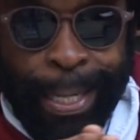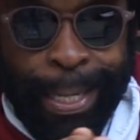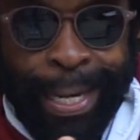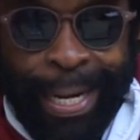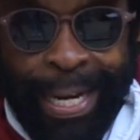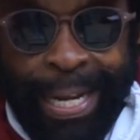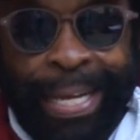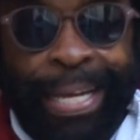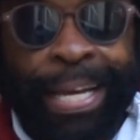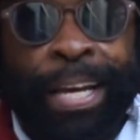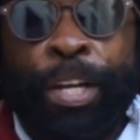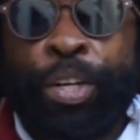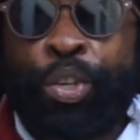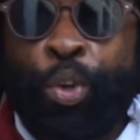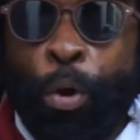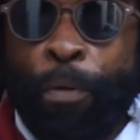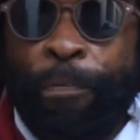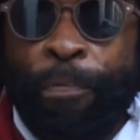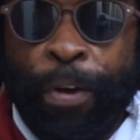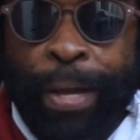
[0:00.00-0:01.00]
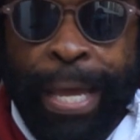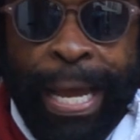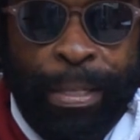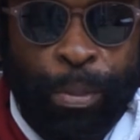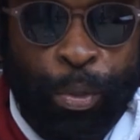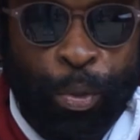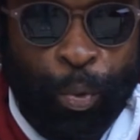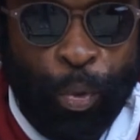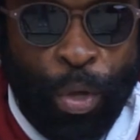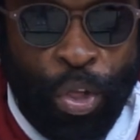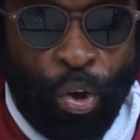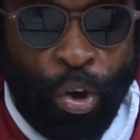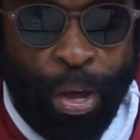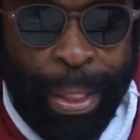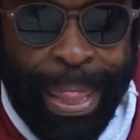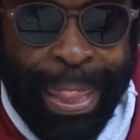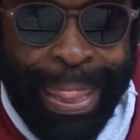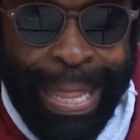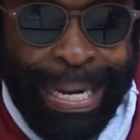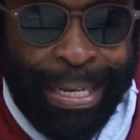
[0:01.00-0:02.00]
Click. Don't forget to switch
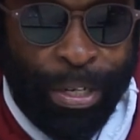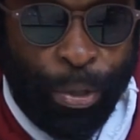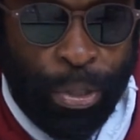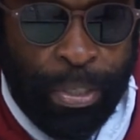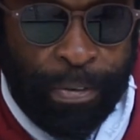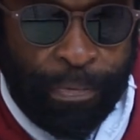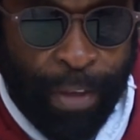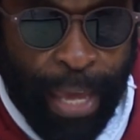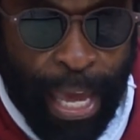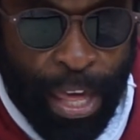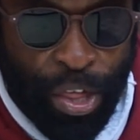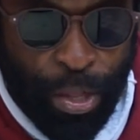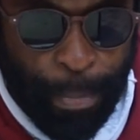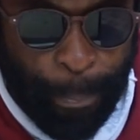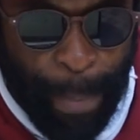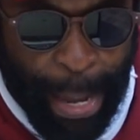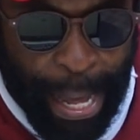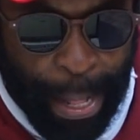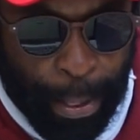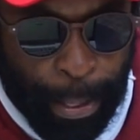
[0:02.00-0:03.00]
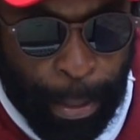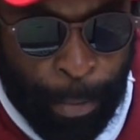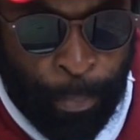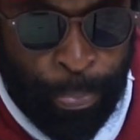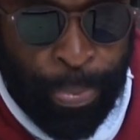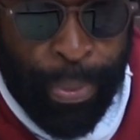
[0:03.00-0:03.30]
on that notification bell.